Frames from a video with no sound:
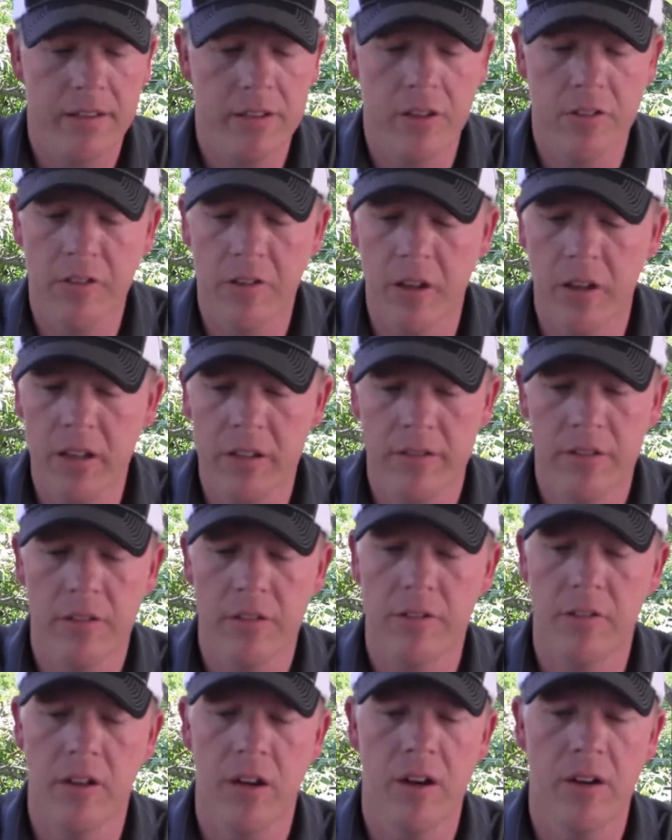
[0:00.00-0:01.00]
Looks good,
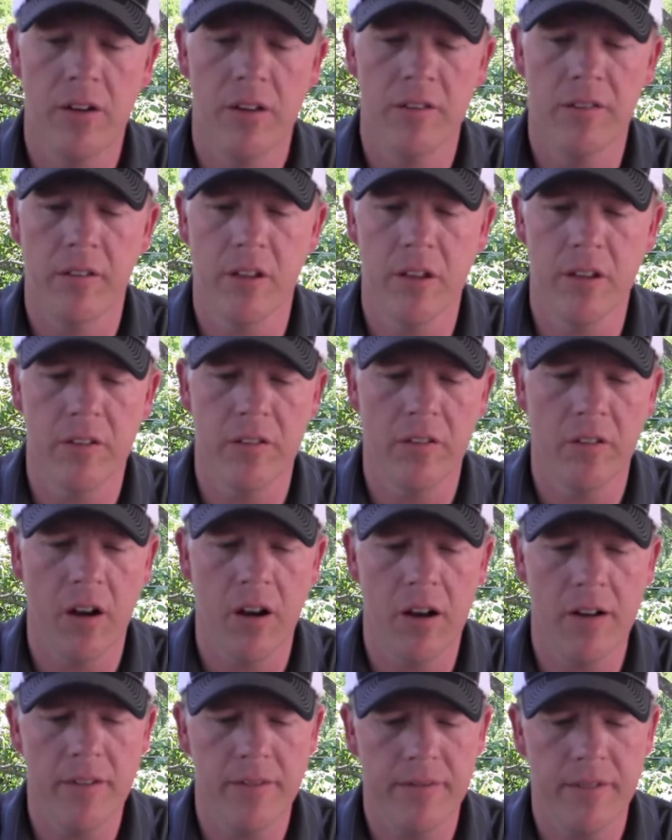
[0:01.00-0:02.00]
so it's a good
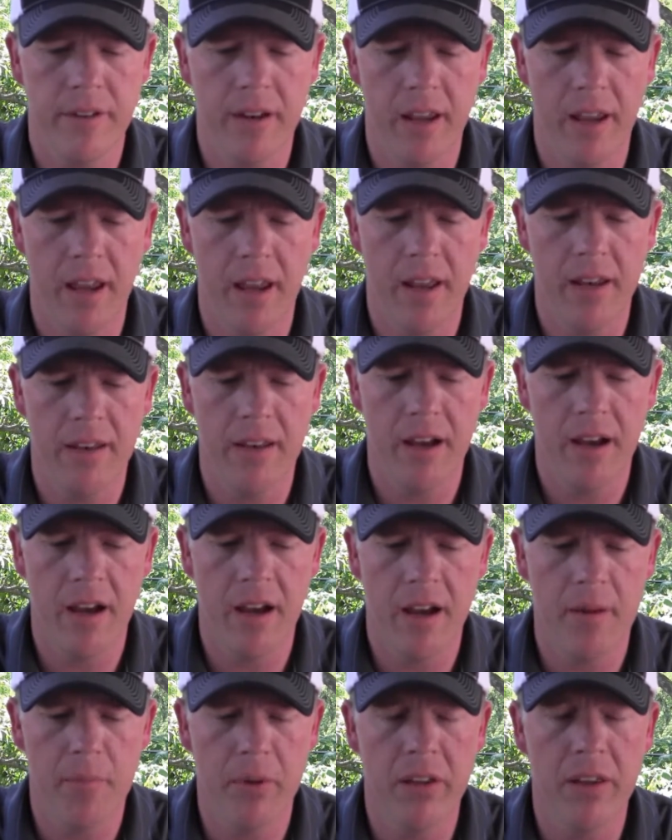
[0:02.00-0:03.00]
start. And
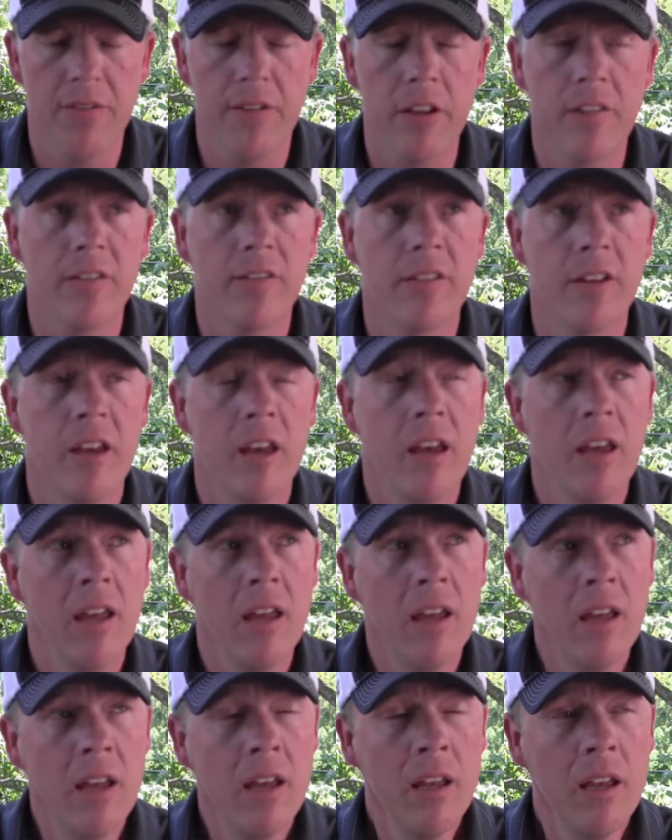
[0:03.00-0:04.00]
I believe it's
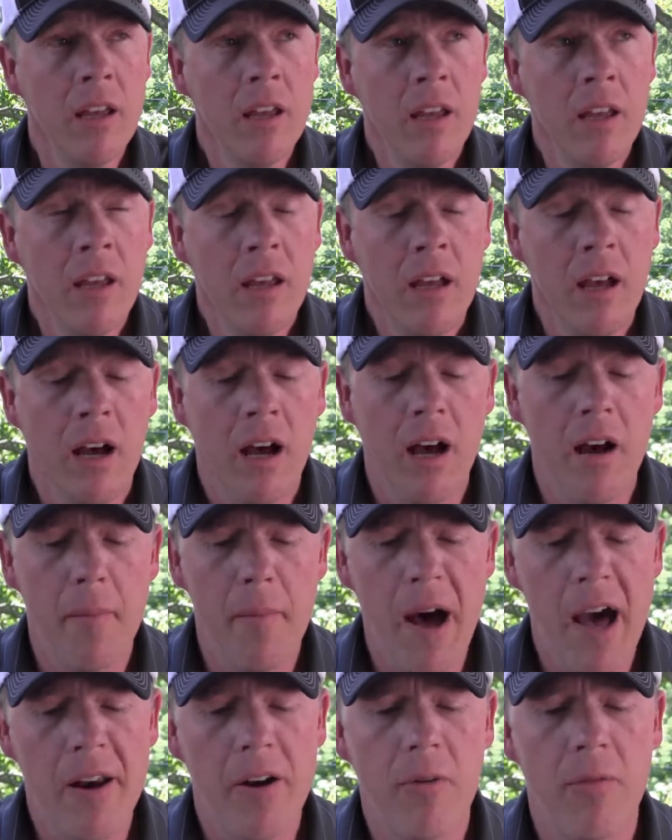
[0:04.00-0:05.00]
a
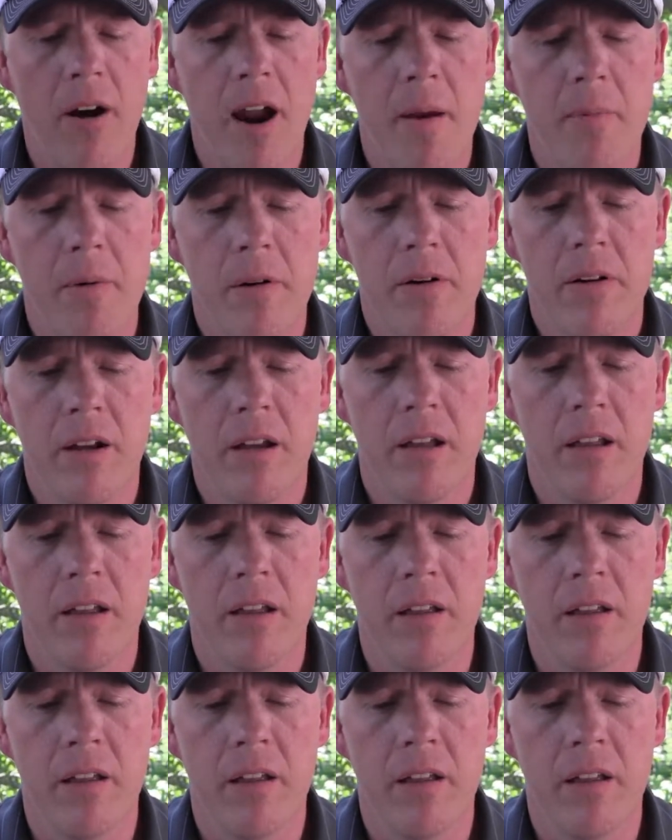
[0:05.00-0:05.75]
Habano wrapper.